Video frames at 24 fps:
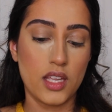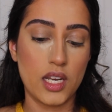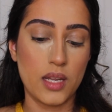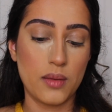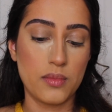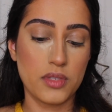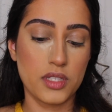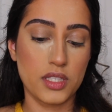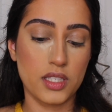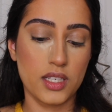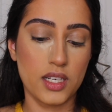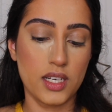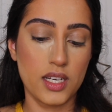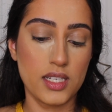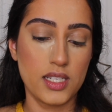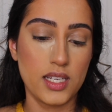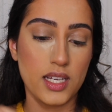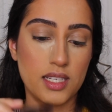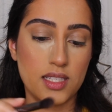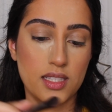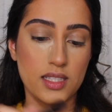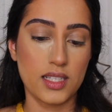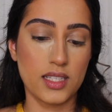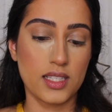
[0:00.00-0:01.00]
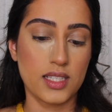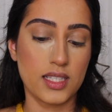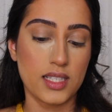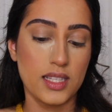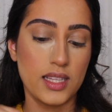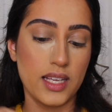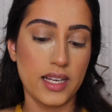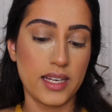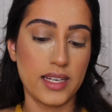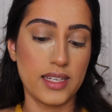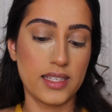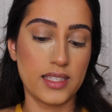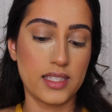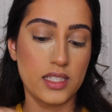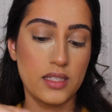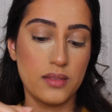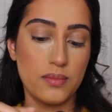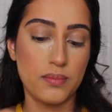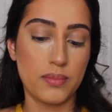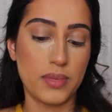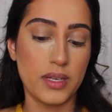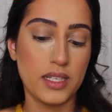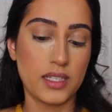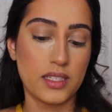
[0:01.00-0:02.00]
And I'm just gonna dust the
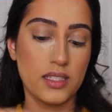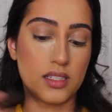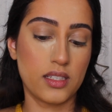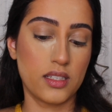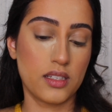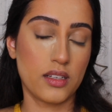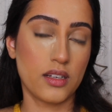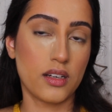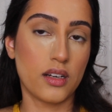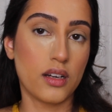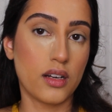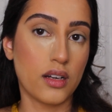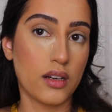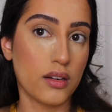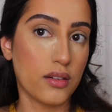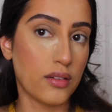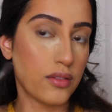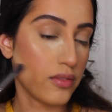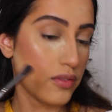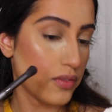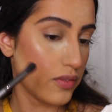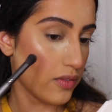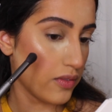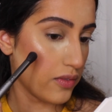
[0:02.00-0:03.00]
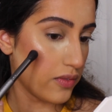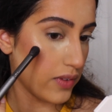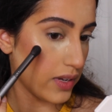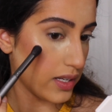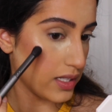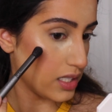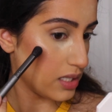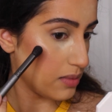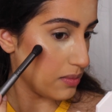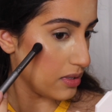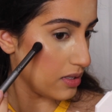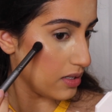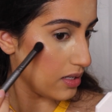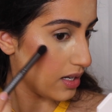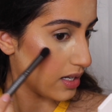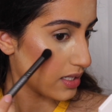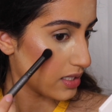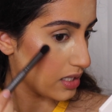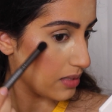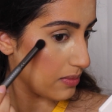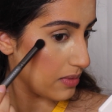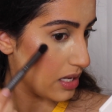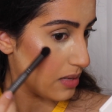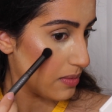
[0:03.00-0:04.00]
slightest bit of Fenty Beauty
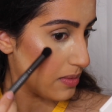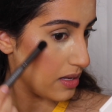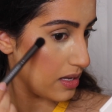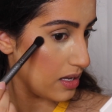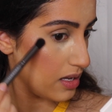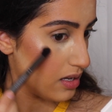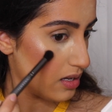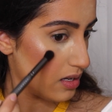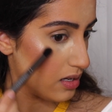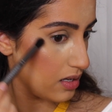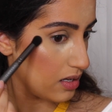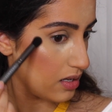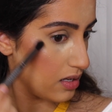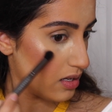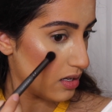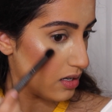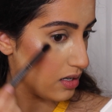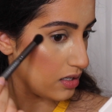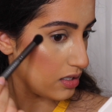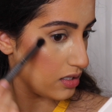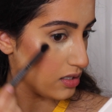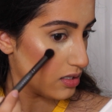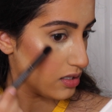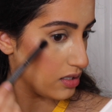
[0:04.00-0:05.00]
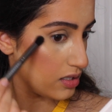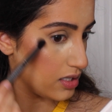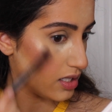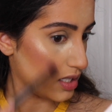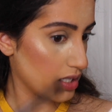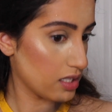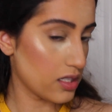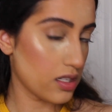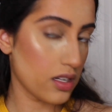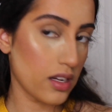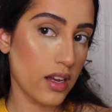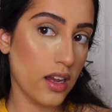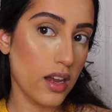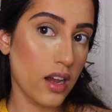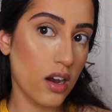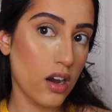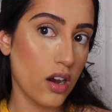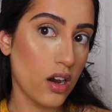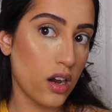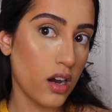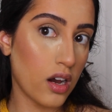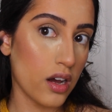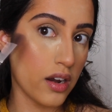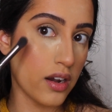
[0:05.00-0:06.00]
Hustler Baby just
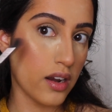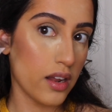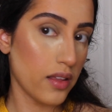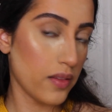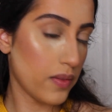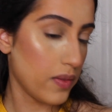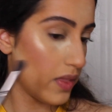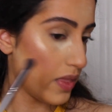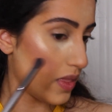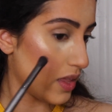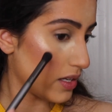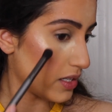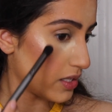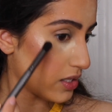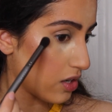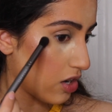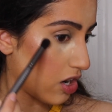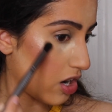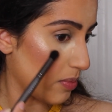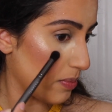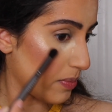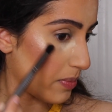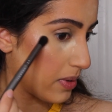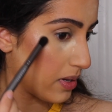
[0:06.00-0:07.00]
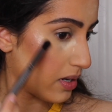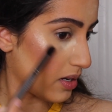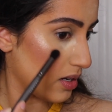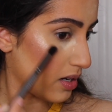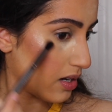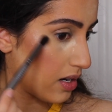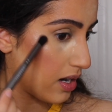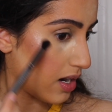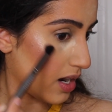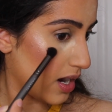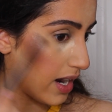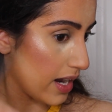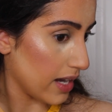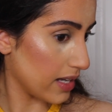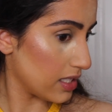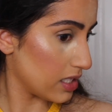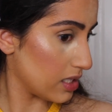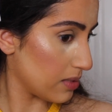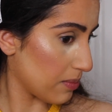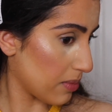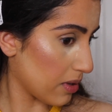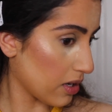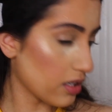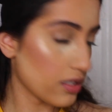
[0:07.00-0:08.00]
on the top
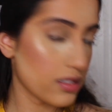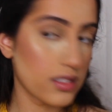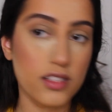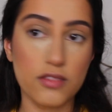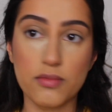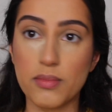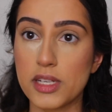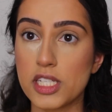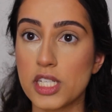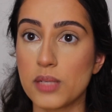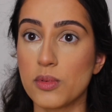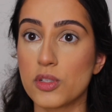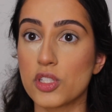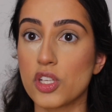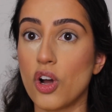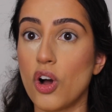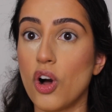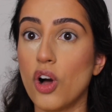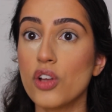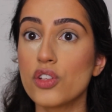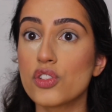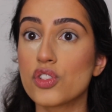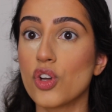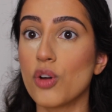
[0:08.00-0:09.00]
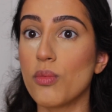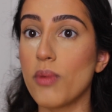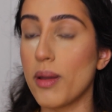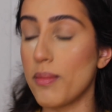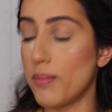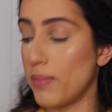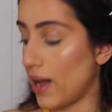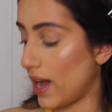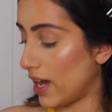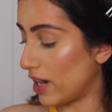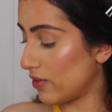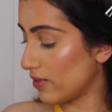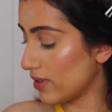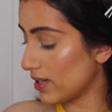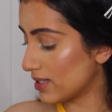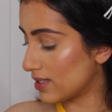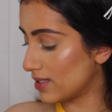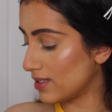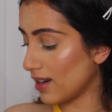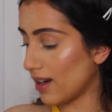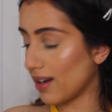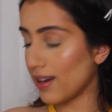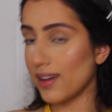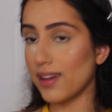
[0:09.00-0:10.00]
highest parts of my cheekbones. Also, my
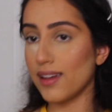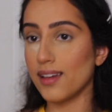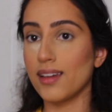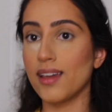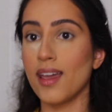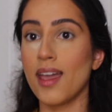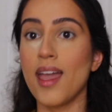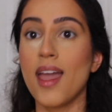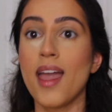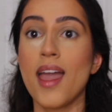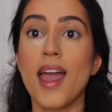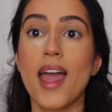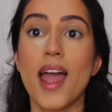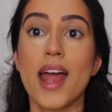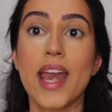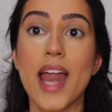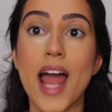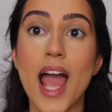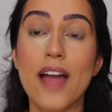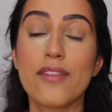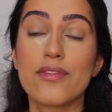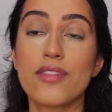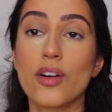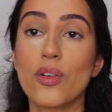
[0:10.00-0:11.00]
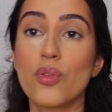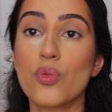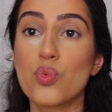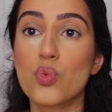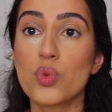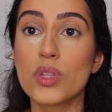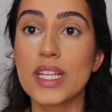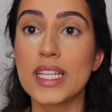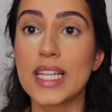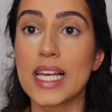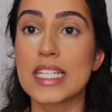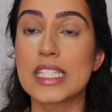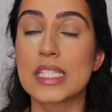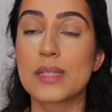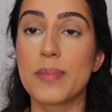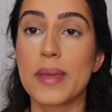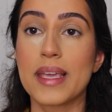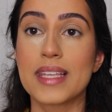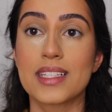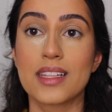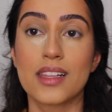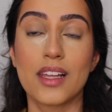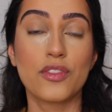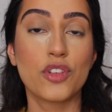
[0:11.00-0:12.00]
battery's dying and I have really less
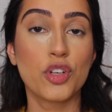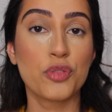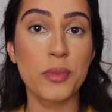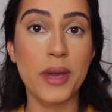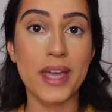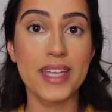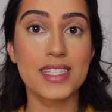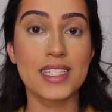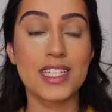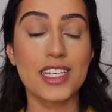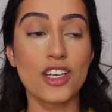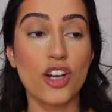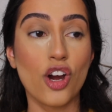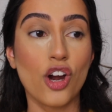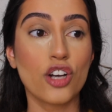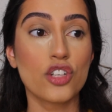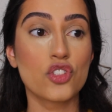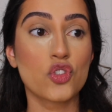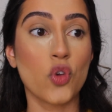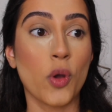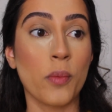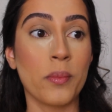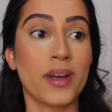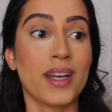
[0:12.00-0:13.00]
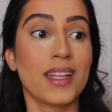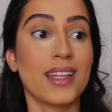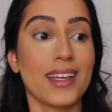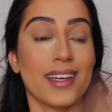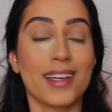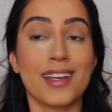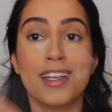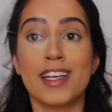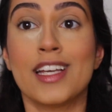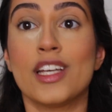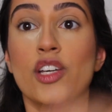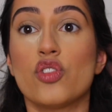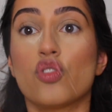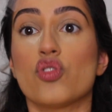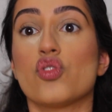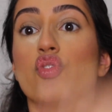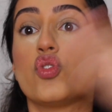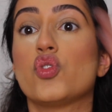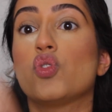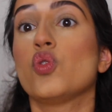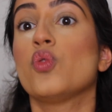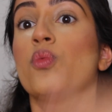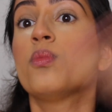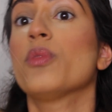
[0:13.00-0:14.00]
space left on my SD card, so I'm gonna
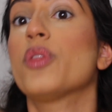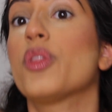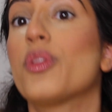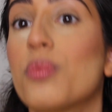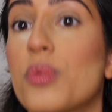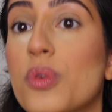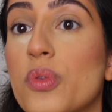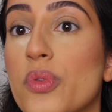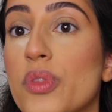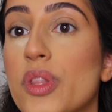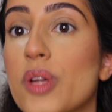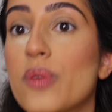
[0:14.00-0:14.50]
zoom through